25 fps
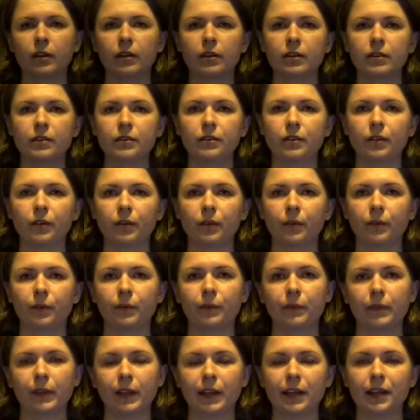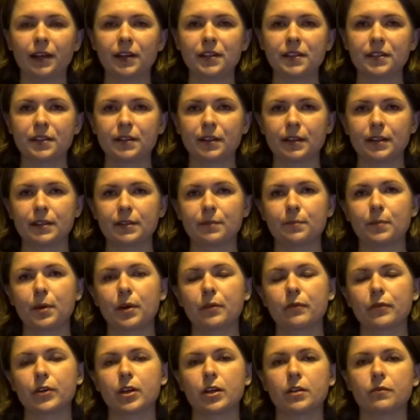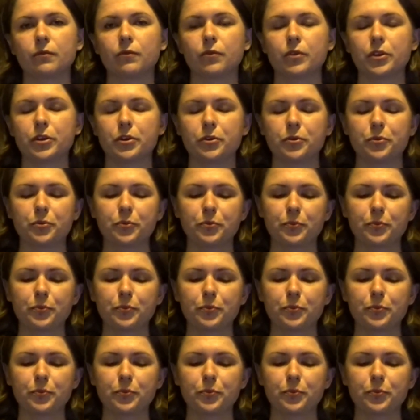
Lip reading: So, the last item I've got for you